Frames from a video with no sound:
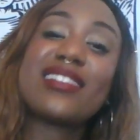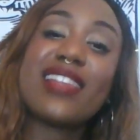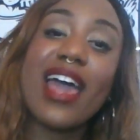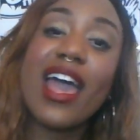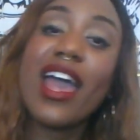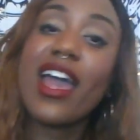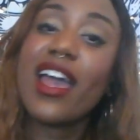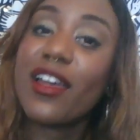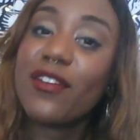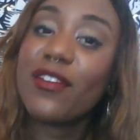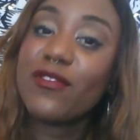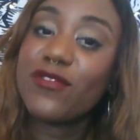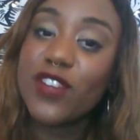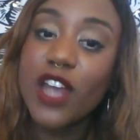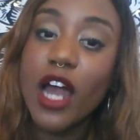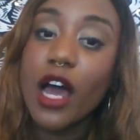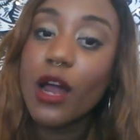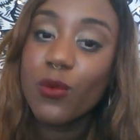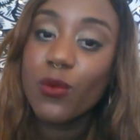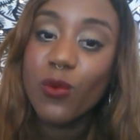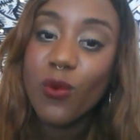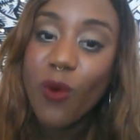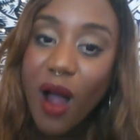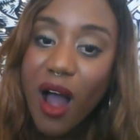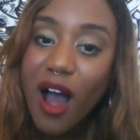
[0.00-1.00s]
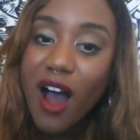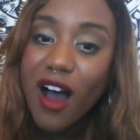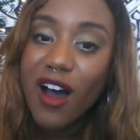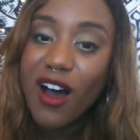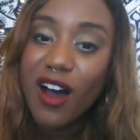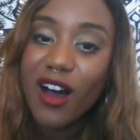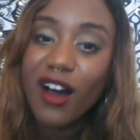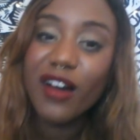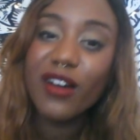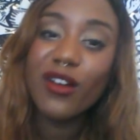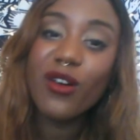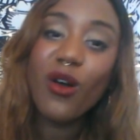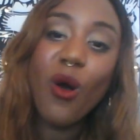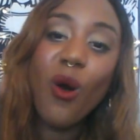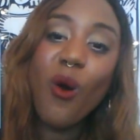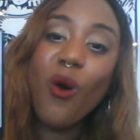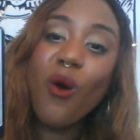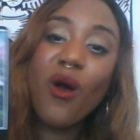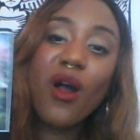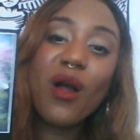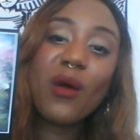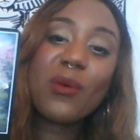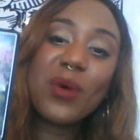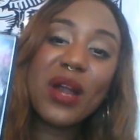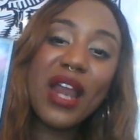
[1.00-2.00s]
they've done wrong
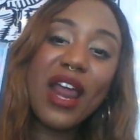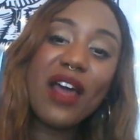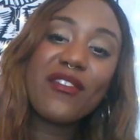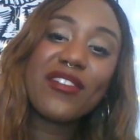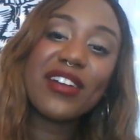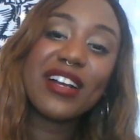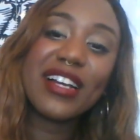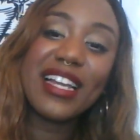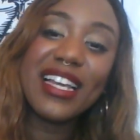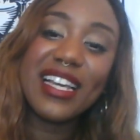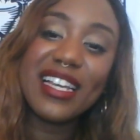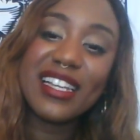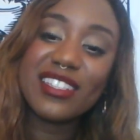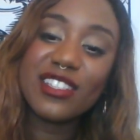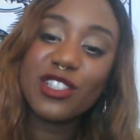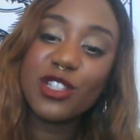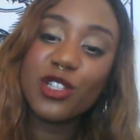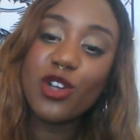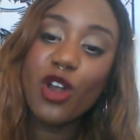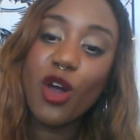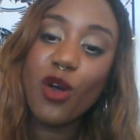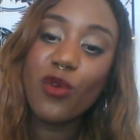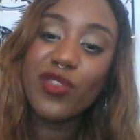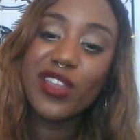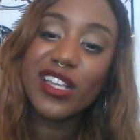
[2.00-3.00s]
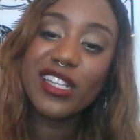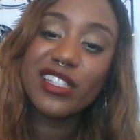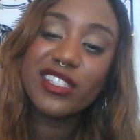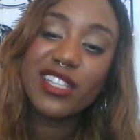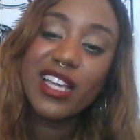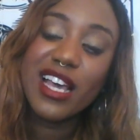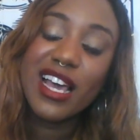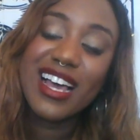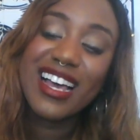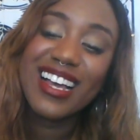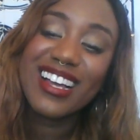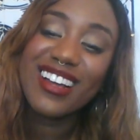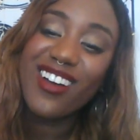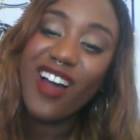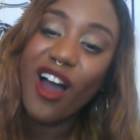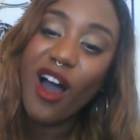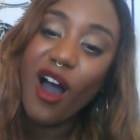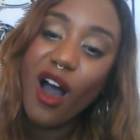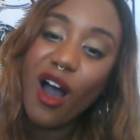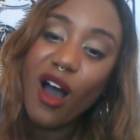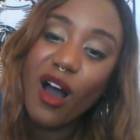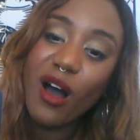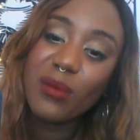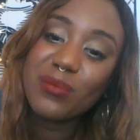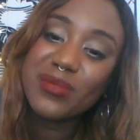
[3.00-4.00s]
or whatever it is, you know, this
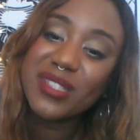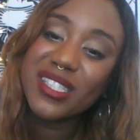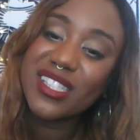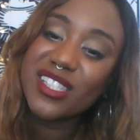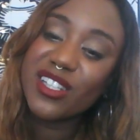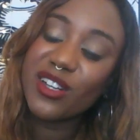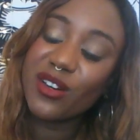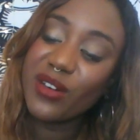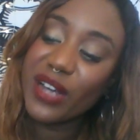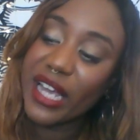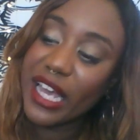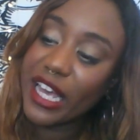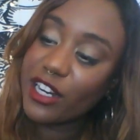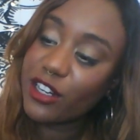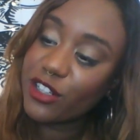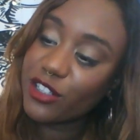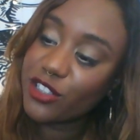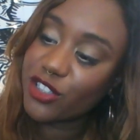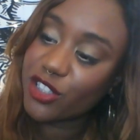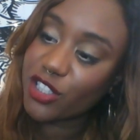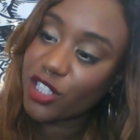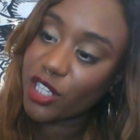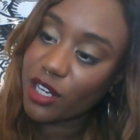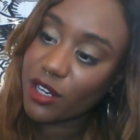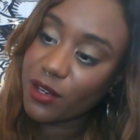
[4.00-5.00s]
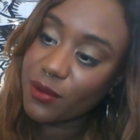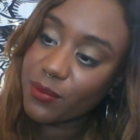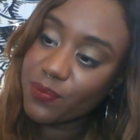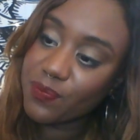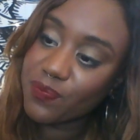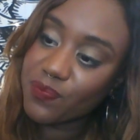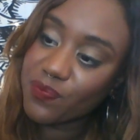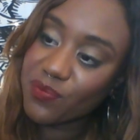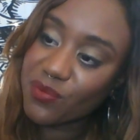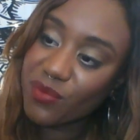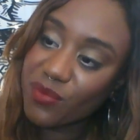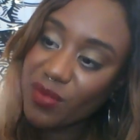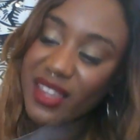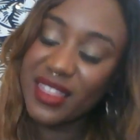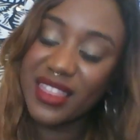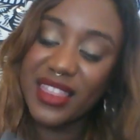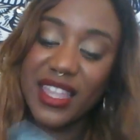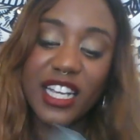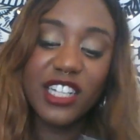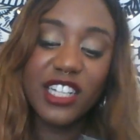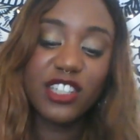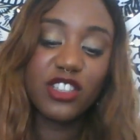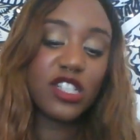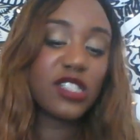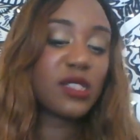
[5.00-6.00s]
calm, still energy,
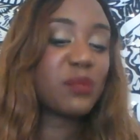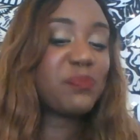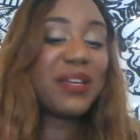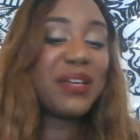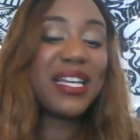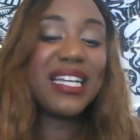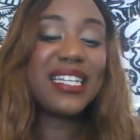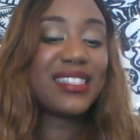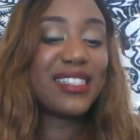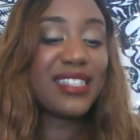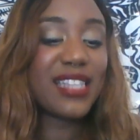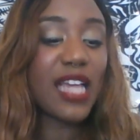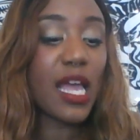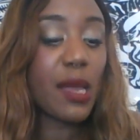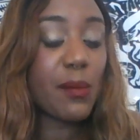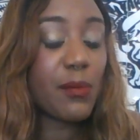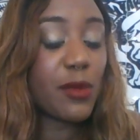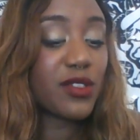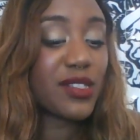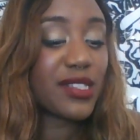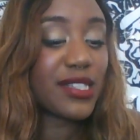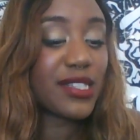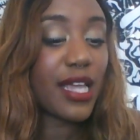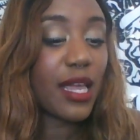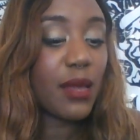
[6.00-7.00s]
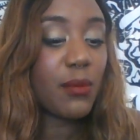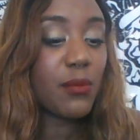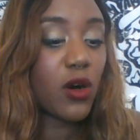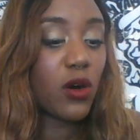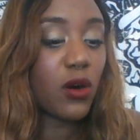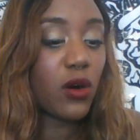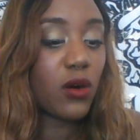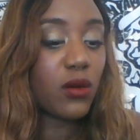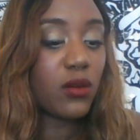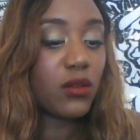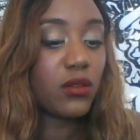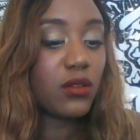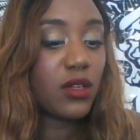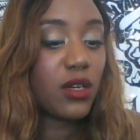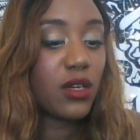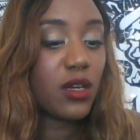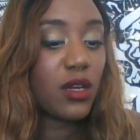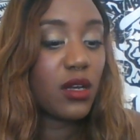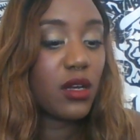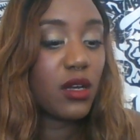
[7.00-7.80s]
things just being same old,